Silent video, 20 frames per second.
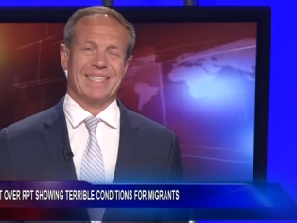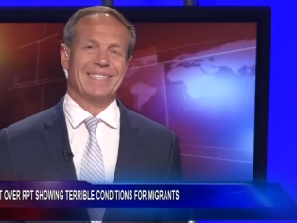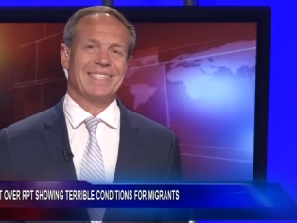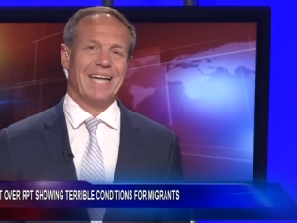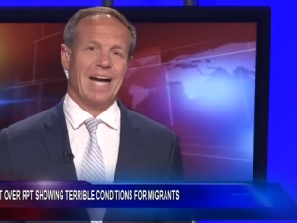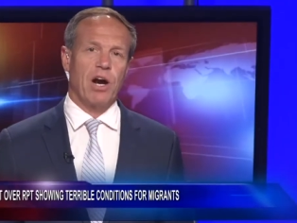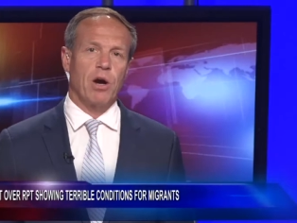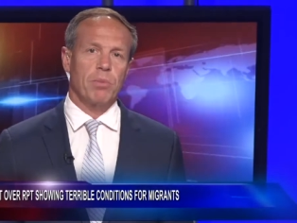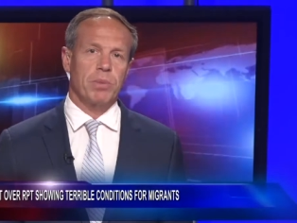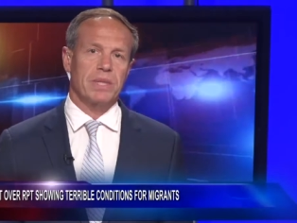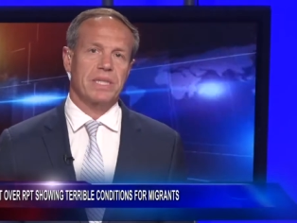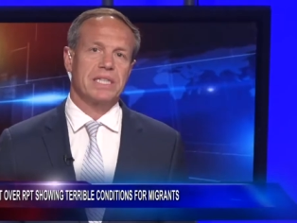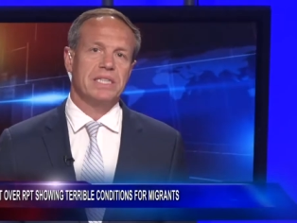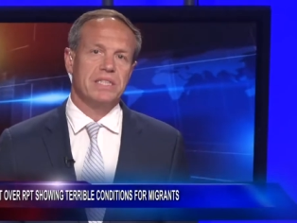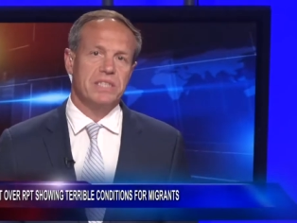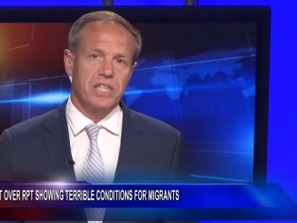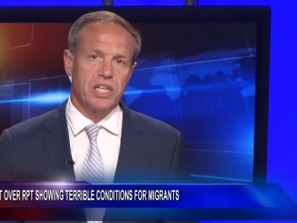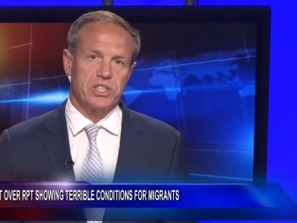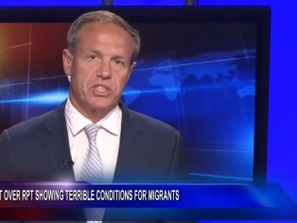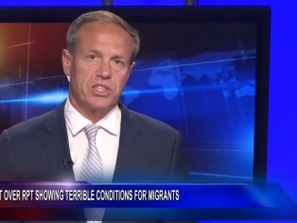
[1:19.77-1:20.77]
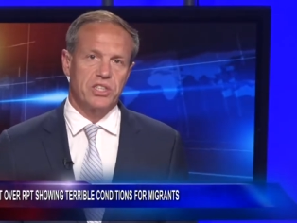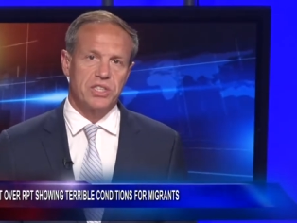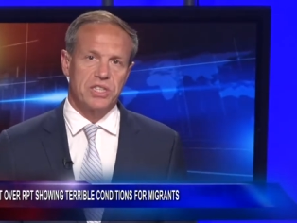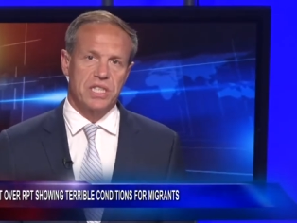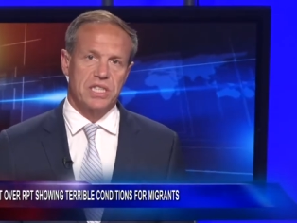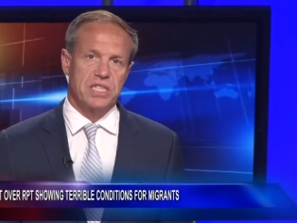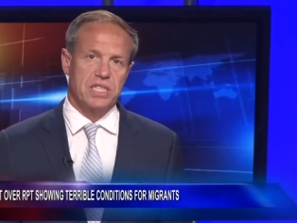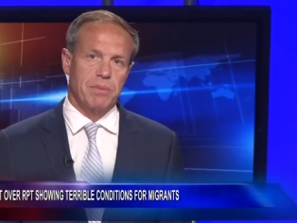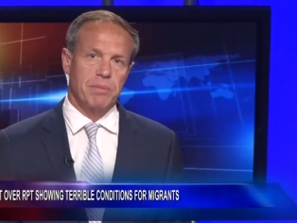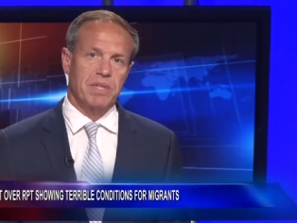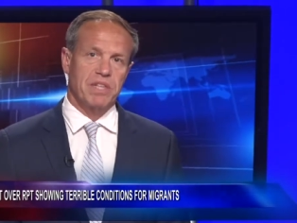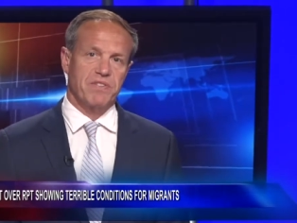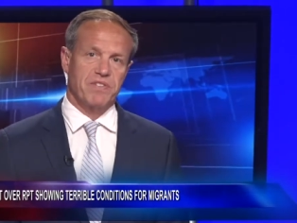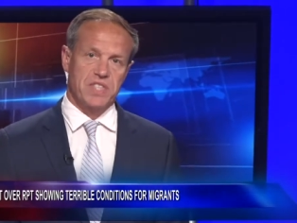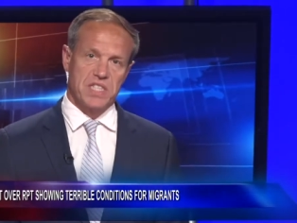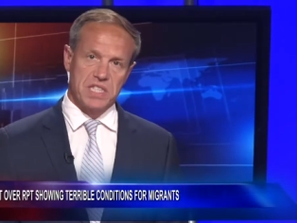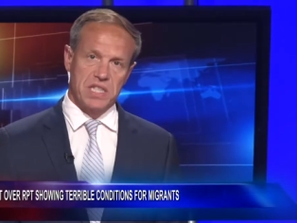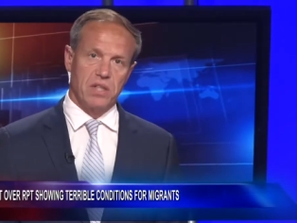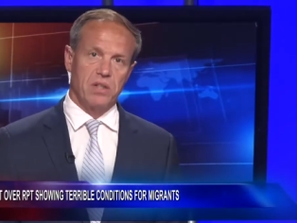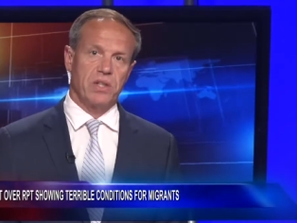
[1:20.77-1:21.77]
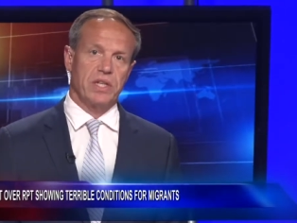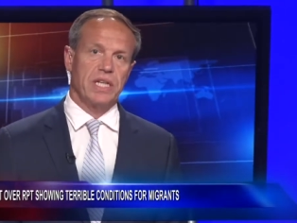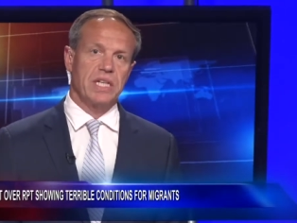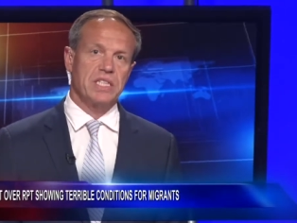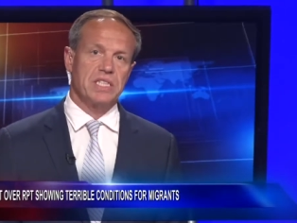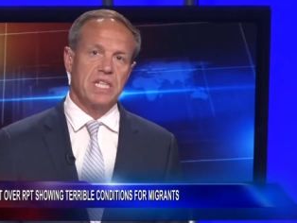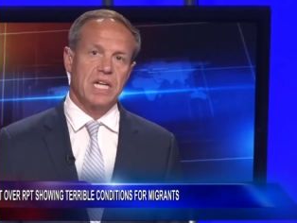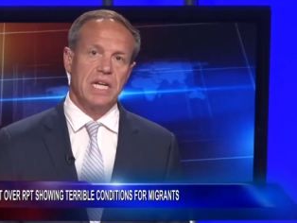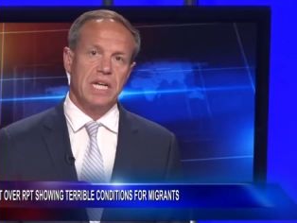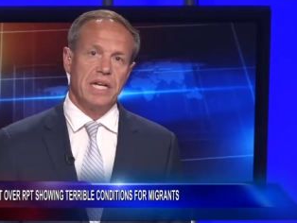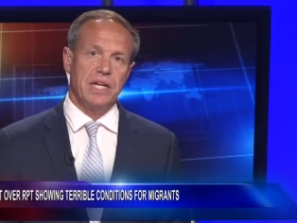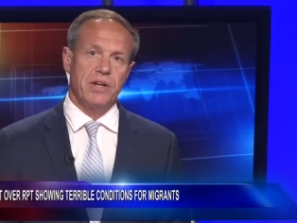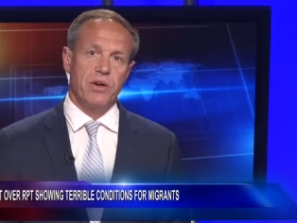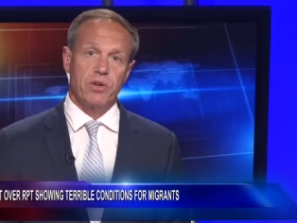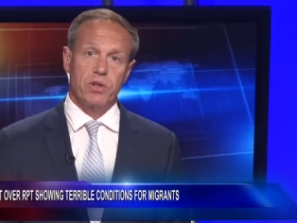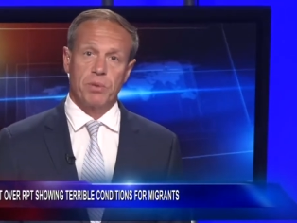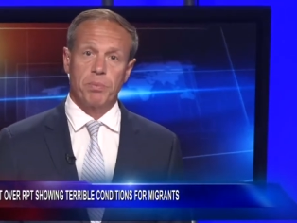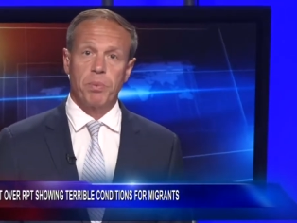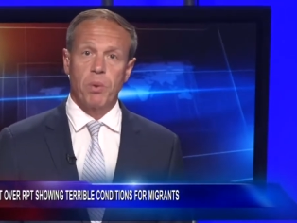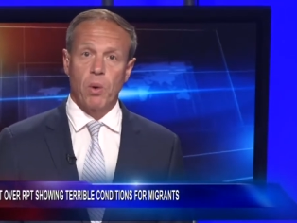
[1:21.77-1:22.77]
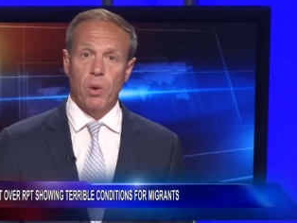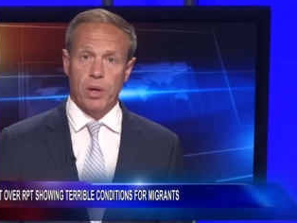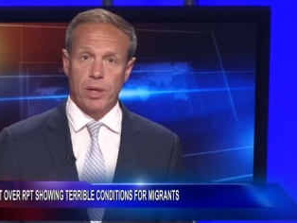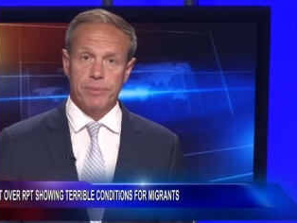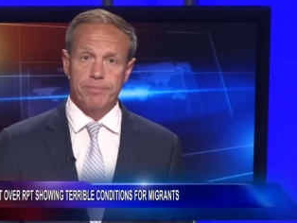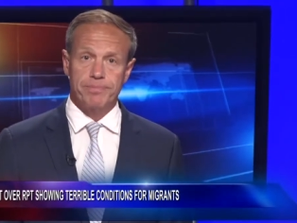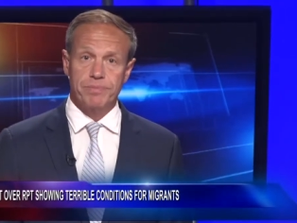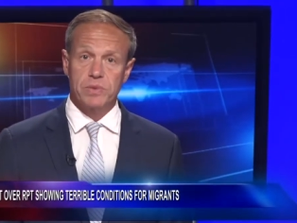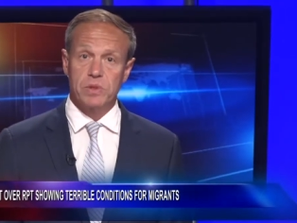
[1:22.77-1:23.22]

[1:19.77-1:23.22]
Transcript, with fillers: terrible conditions at some of the facilities near the border,